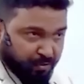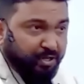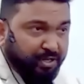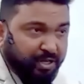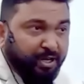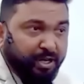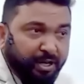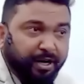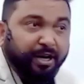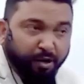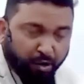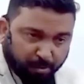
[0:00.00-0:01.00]
work
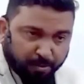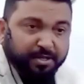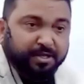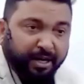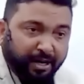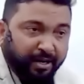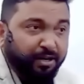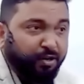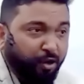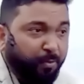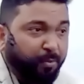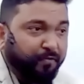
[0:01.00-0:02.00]
in Norman style,
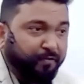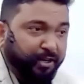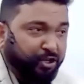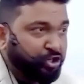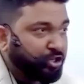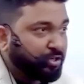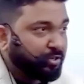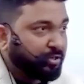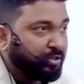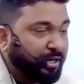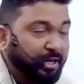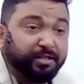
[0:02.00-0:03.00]
Norman French.
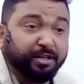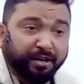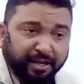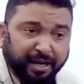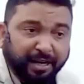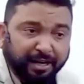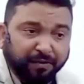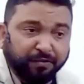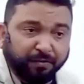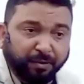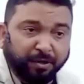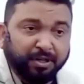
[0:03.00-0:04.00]
It's a rewriting of
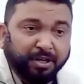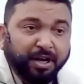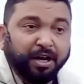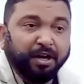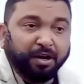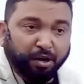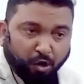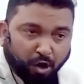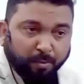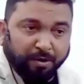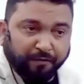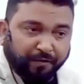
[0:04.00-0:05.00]
the work,
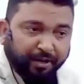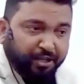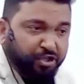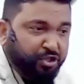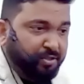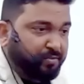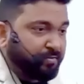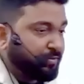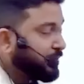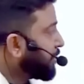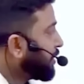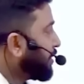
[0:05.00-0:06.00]
Norman French.
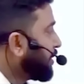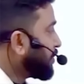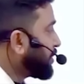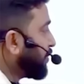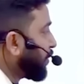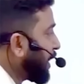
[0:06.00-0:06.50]
Now see